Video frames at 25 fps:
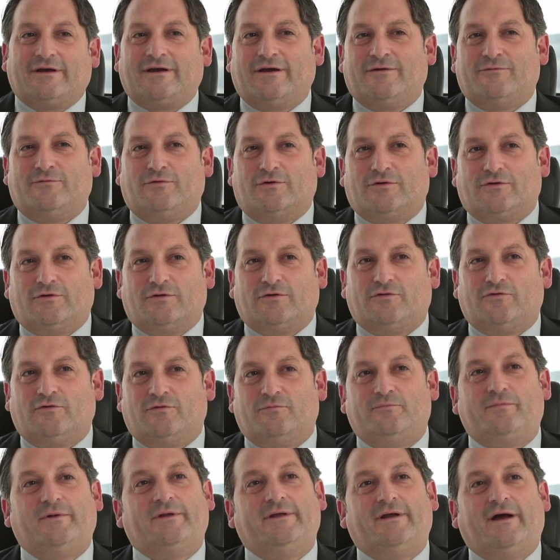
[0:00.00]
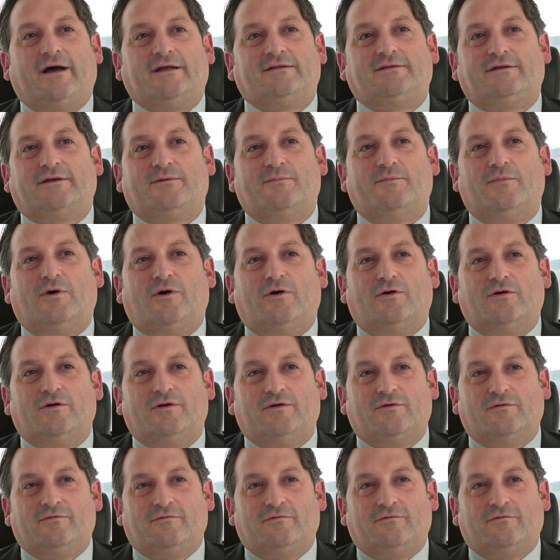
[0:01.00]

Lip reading: I can work also in pediatric bone